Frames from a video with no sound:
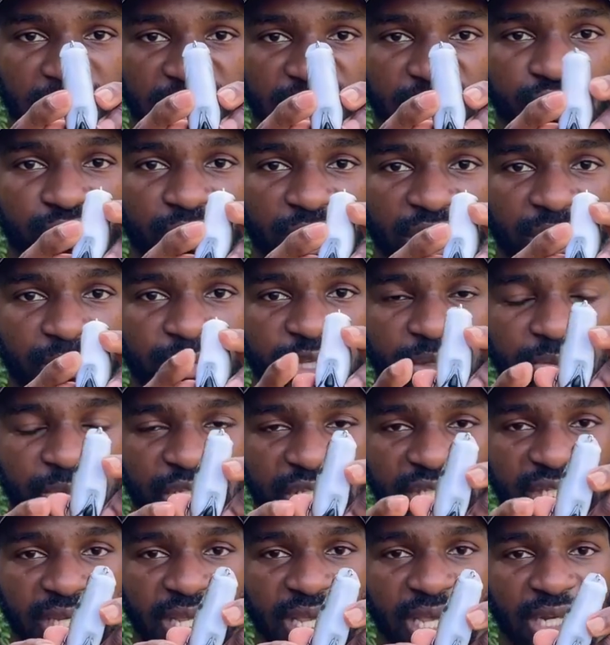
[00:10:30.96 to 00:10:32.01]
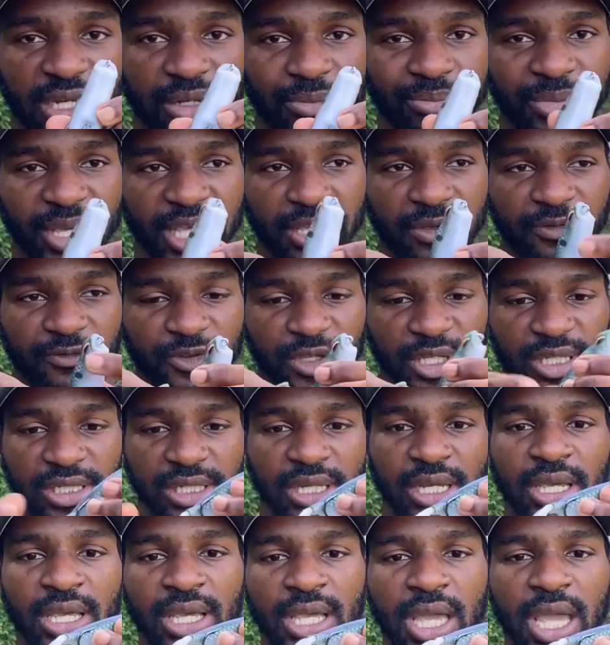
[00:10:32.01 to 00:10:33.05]
That's going to mimic shad and bait fish,
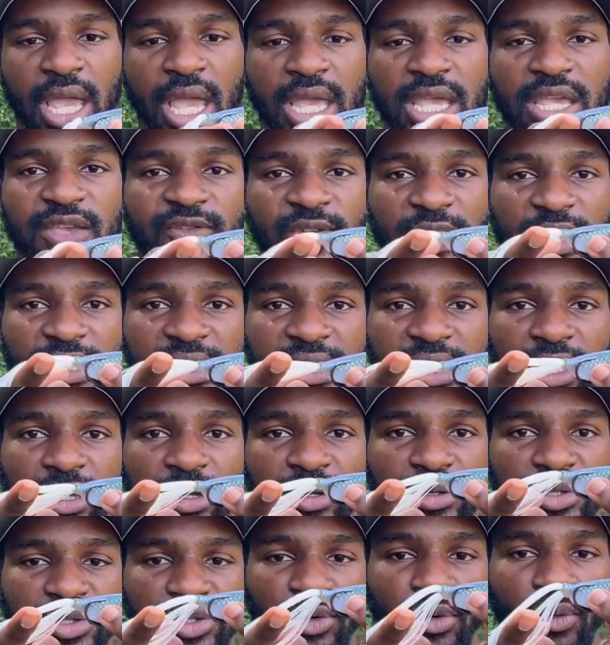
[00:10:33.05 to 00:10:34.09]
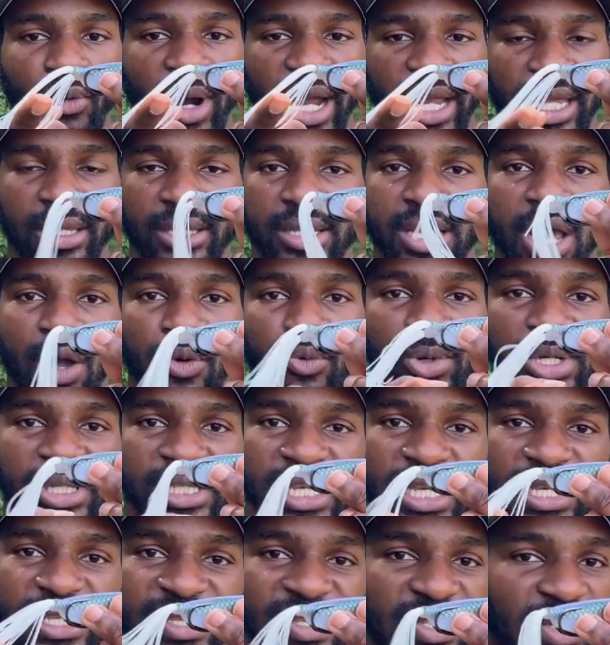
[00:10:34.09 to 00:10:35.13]
and even the tails are white. And once
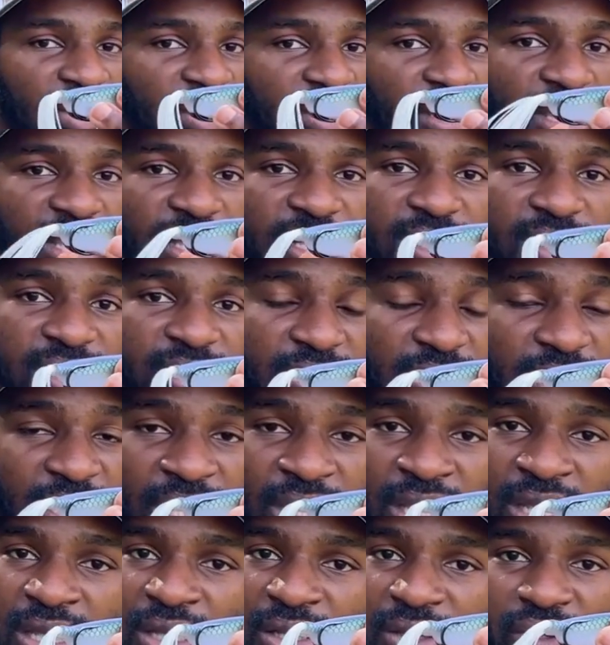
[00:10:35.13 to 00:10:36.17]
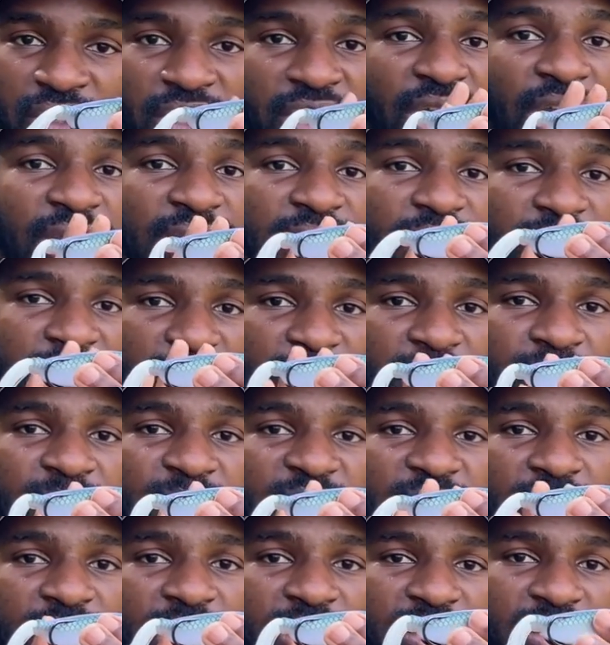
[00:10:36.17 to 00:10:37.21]
that sun hits it, nothing can
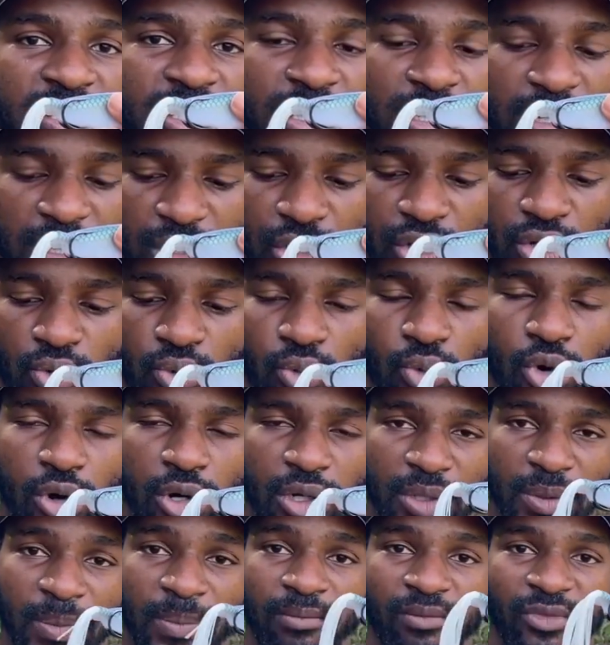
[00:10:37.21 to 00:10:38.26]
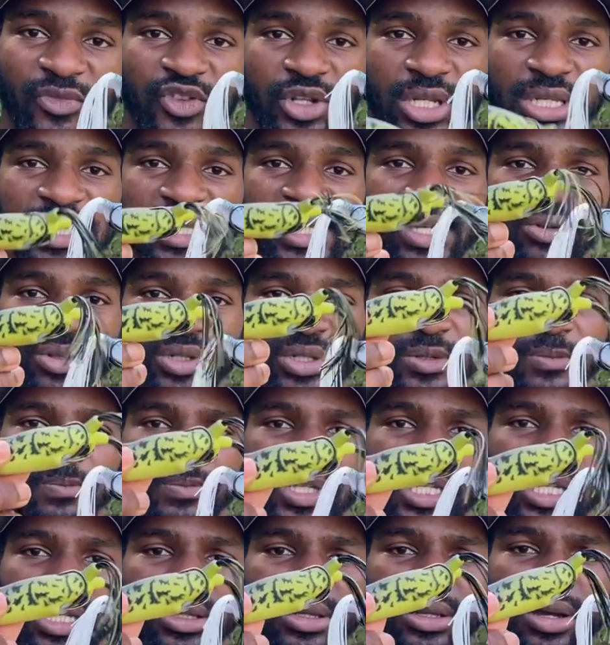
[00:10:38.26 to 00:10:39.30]
beat this thing in the water. You need something a
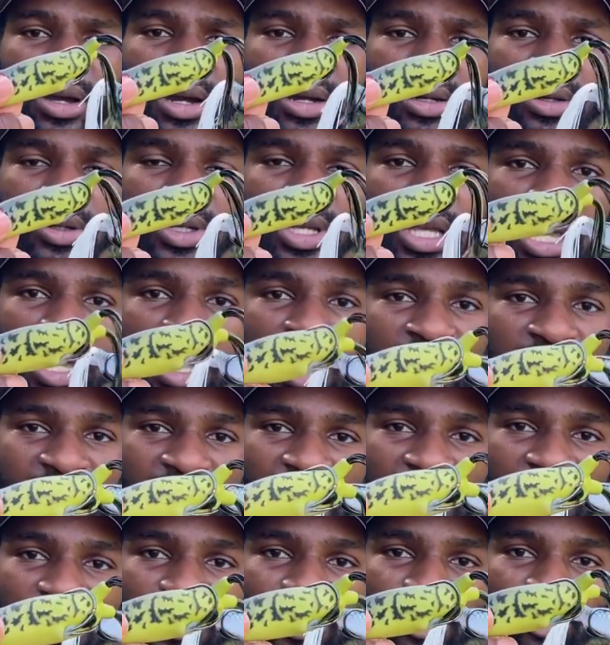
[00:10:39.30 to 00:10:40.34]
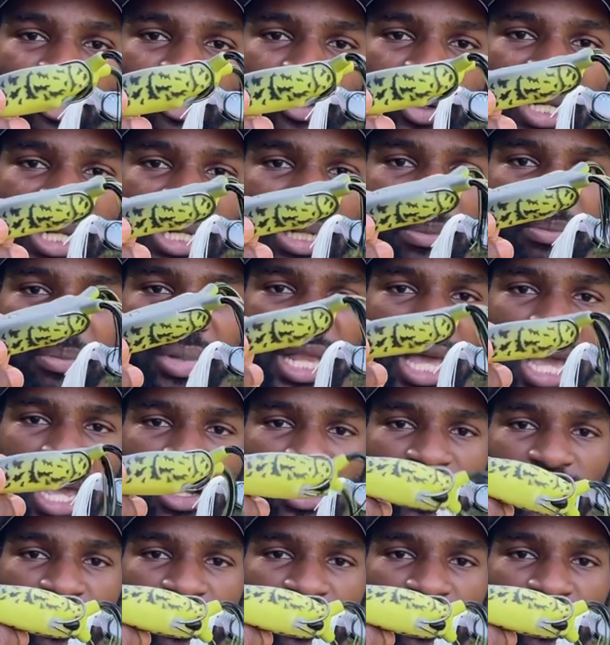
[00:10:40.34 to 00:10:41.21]
bit darker, got a little green and black